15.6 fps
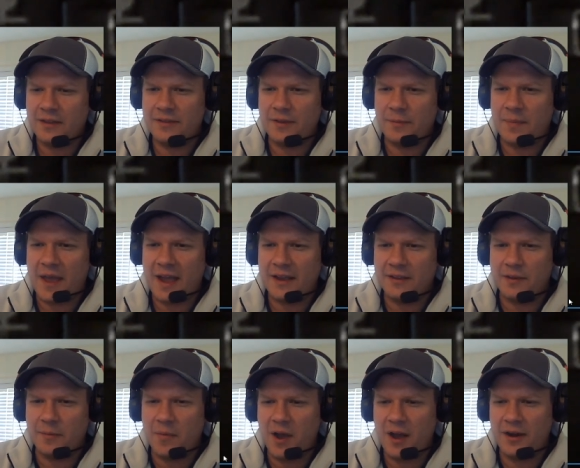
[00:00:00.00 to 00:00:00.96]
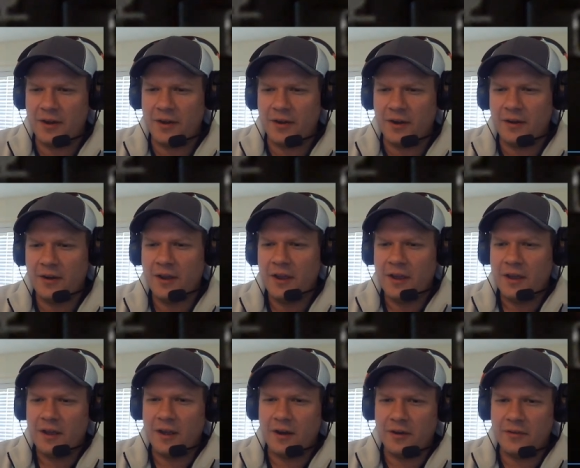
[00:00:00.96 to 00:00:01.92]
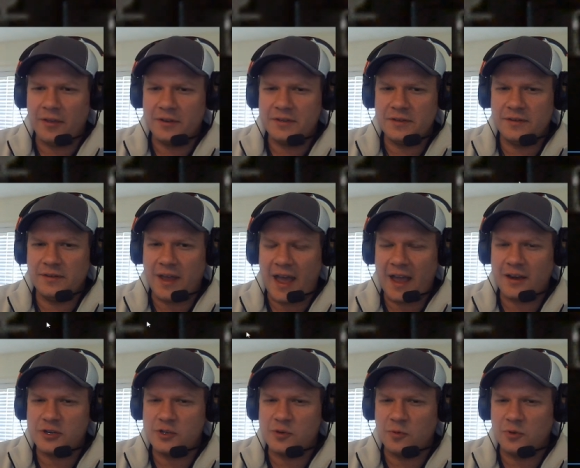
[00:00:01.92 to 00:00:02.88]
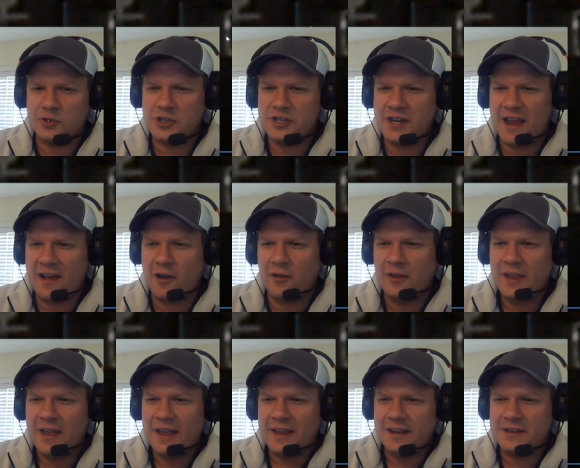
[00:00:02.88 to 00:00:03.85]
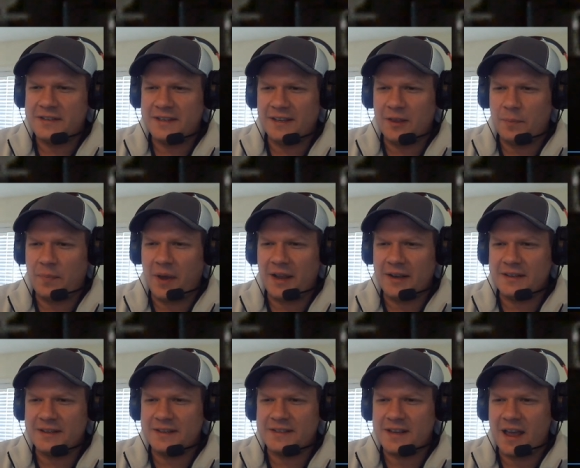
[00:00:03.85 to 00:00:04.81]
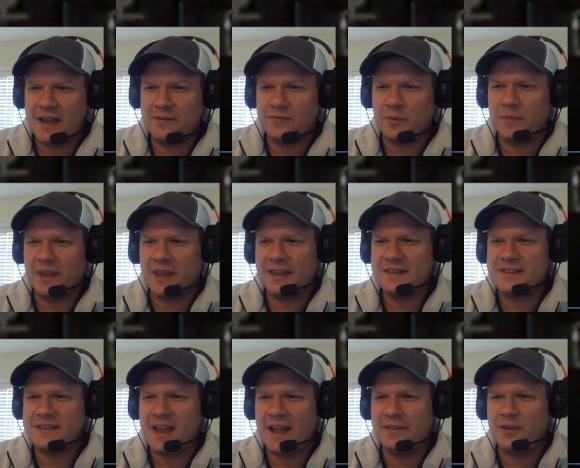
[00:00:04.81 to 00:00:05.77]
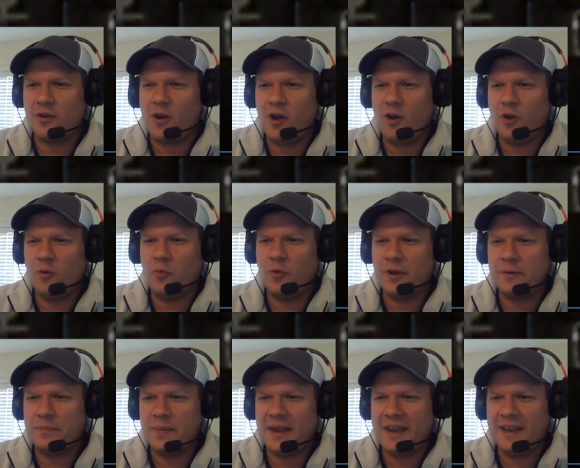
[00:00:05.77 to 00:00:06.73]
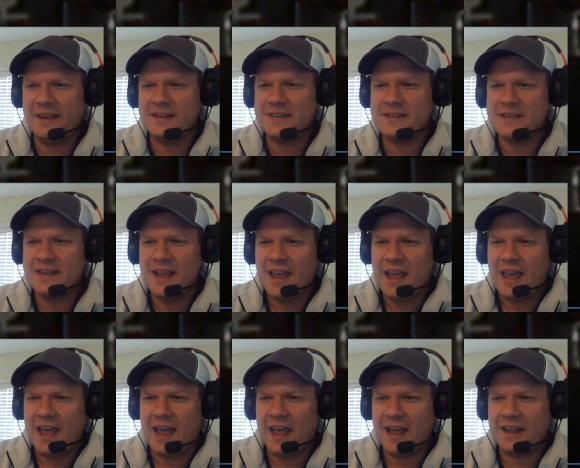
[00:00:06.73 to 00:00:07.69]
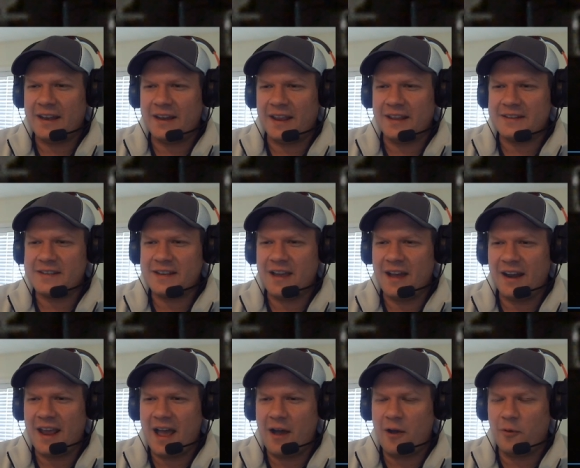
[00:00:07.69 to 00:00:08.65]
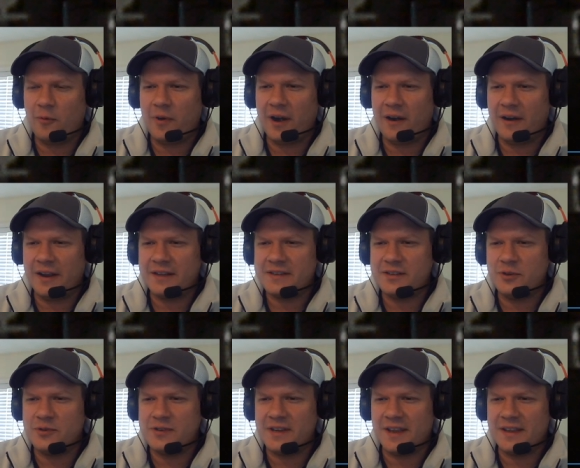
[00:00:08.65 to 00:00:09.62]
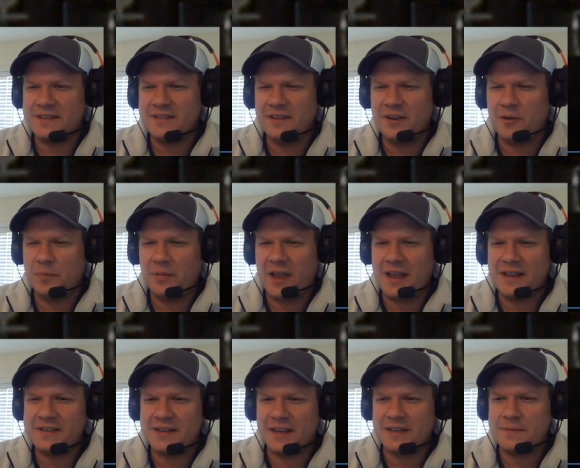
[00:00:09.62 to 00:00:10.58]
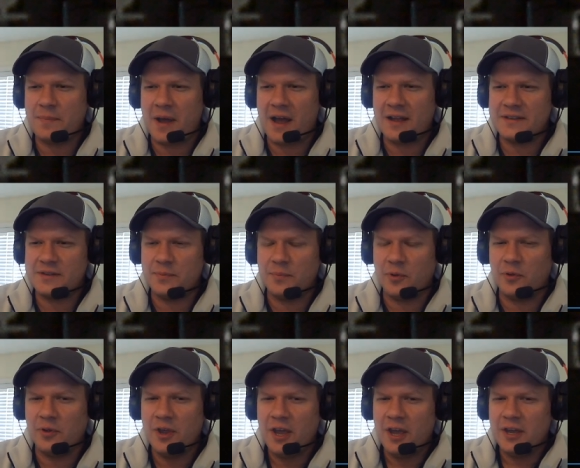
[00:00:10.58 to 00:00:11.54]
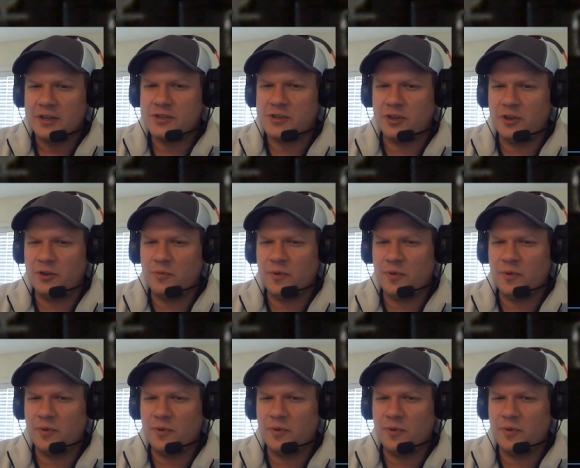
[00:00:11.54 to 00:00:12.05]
at the back of the monitor or the, the actual shell, you see the button design from the inside. They're all one piece and it's cut out where it's using as little plastic as possible. So you